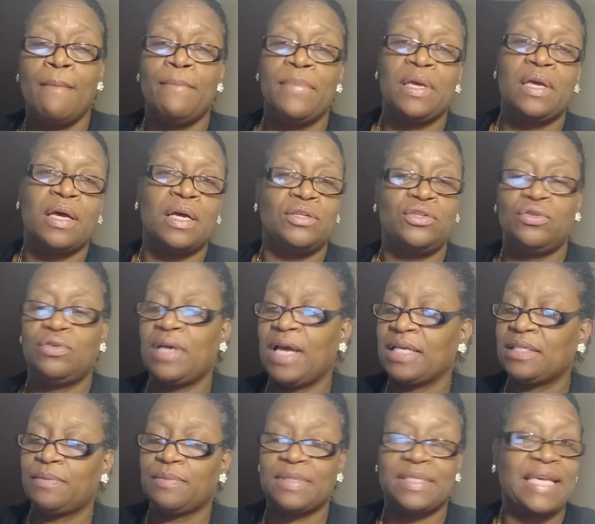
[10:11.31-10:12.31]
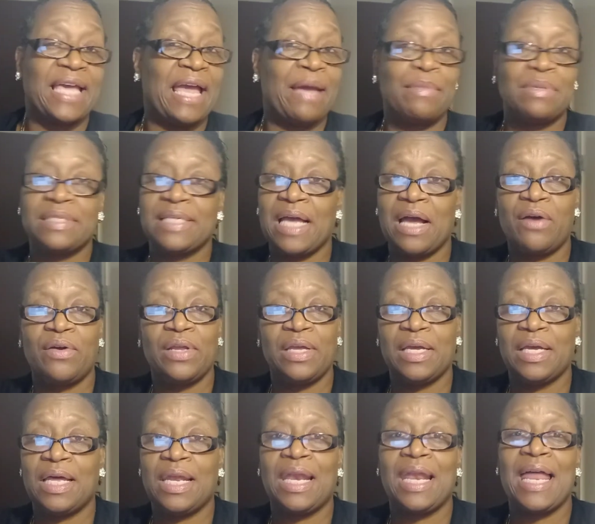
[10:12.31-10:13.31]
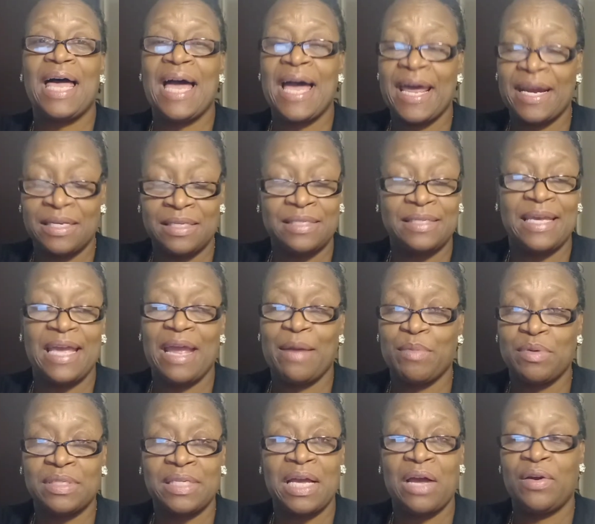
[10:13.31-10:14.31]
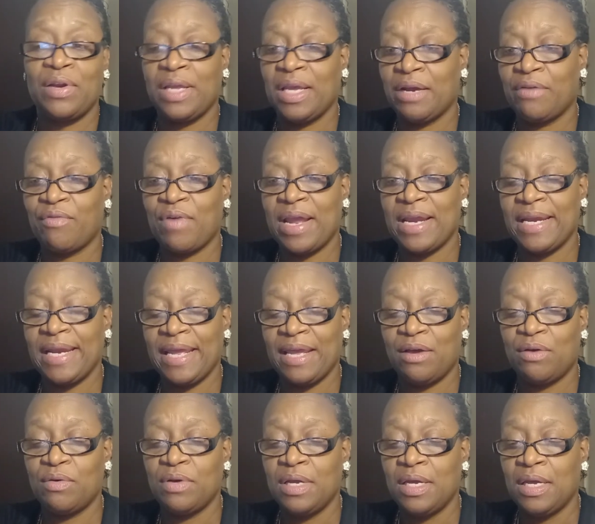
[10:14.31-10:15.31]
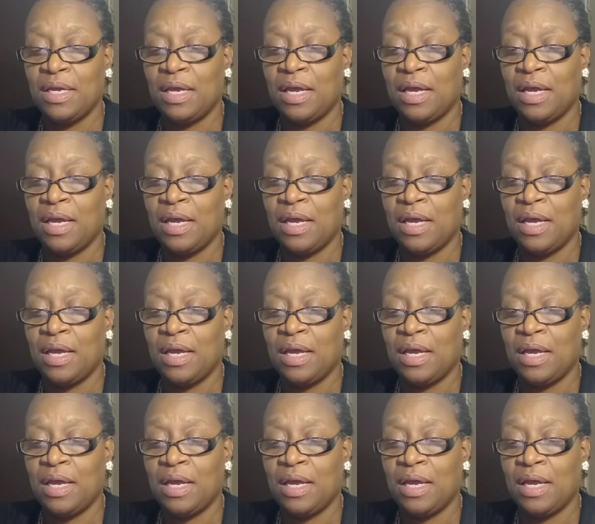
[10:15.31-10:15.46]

because you got some scammers out here, a lot of scammers out here right now,